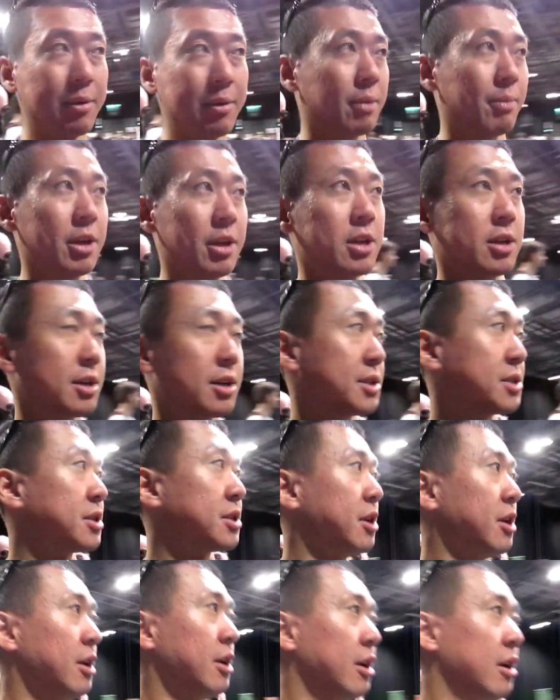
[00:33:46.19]
You know I mean, because
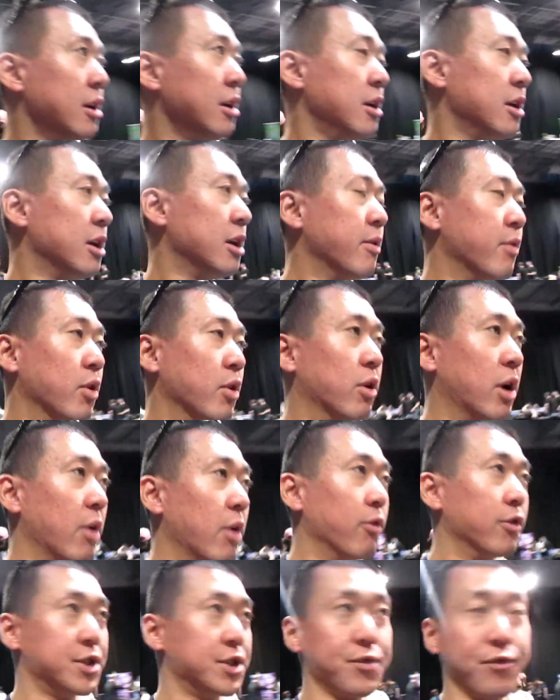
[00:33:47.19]
even though I
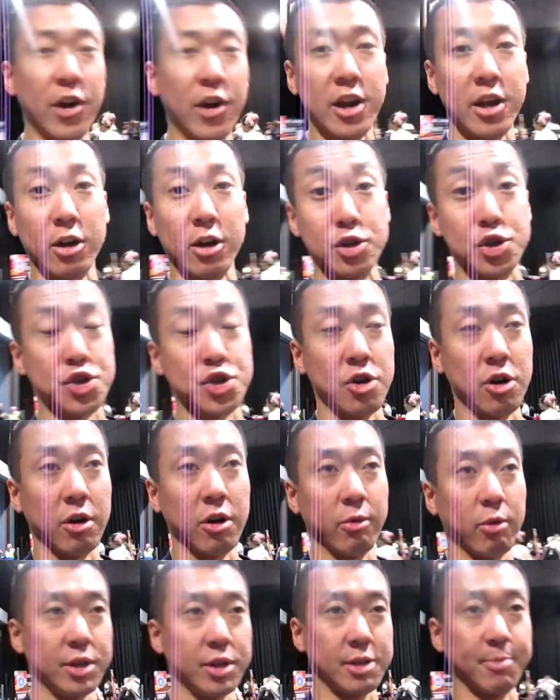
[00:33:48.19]
was very unsure
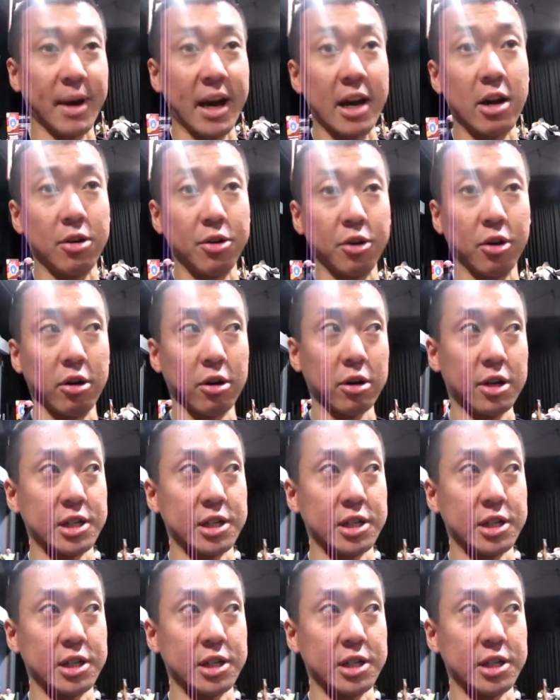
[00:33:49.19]
I want to buy it or not,